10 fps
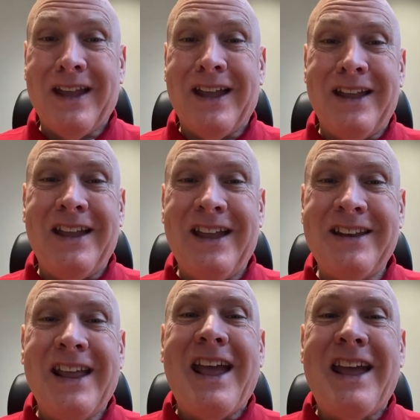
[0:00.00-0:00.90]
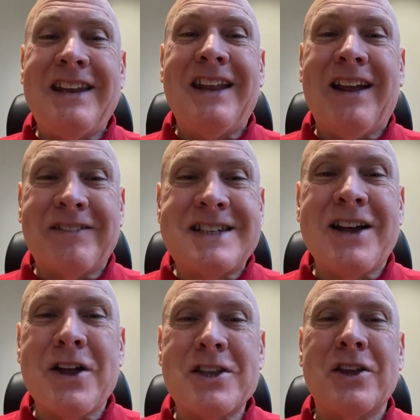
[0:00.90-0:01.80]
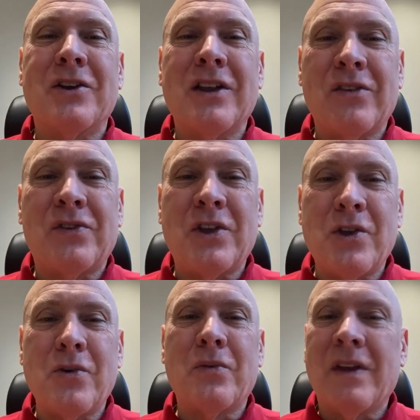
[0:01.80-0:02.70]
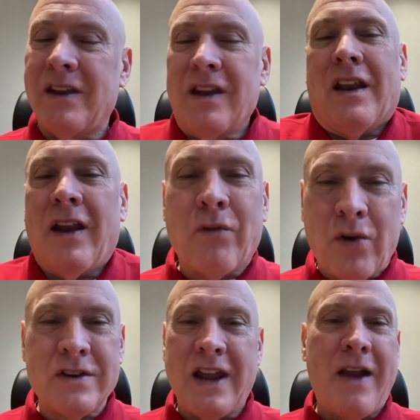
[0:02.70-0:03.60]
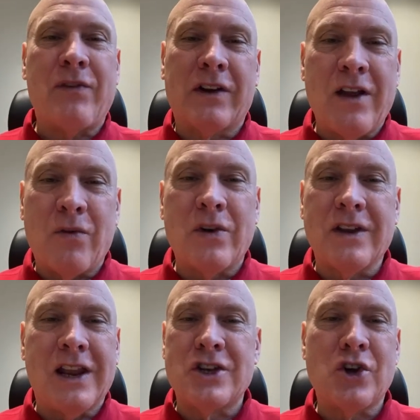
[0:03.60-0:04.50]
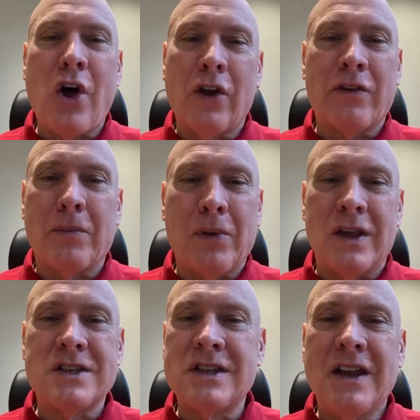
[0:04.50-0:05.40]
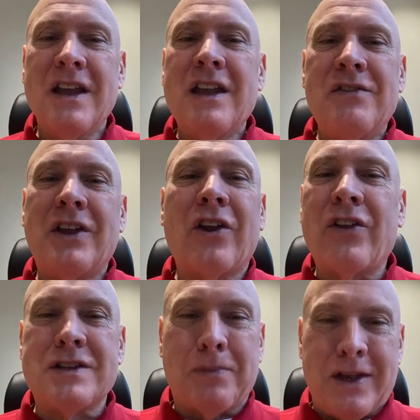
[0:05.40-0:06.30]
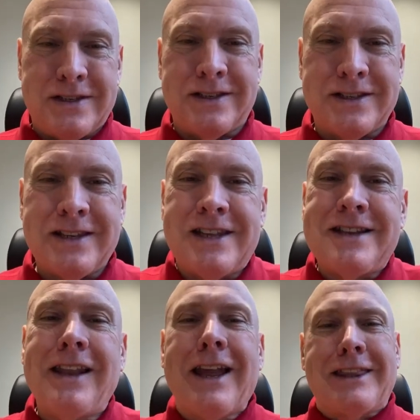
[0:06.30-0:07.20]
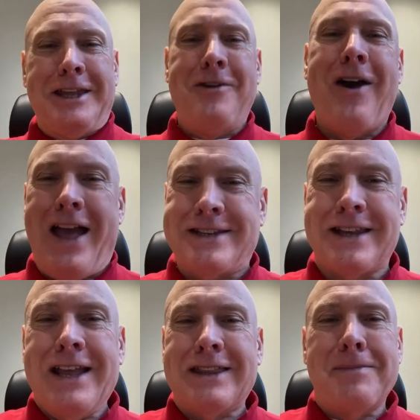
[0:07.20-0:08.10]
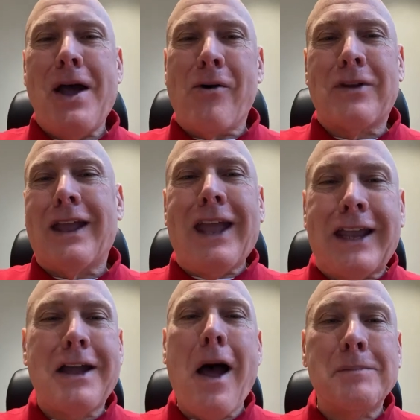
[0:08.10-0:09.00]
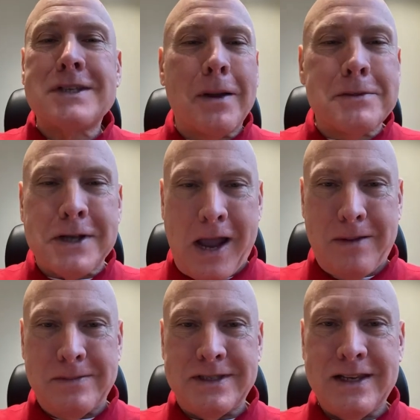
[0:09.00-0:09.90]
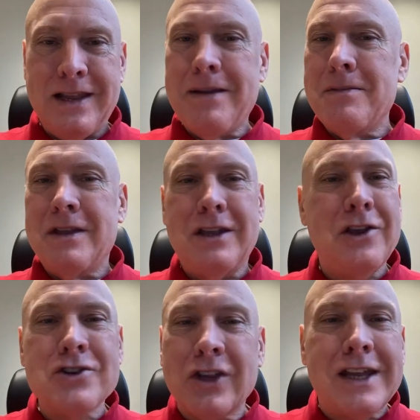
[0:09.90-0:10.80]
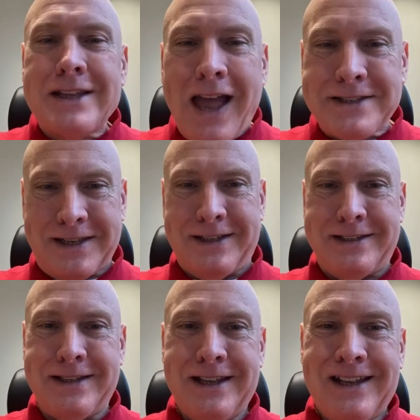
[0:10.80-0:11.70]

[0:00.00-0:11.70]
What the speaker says: And I'm telling you, and I've worked in Africa, I've worked in Asia, all over the place. If you go to these places, it's not like the US. The mail, it comes sometimes. Usually it doesn't.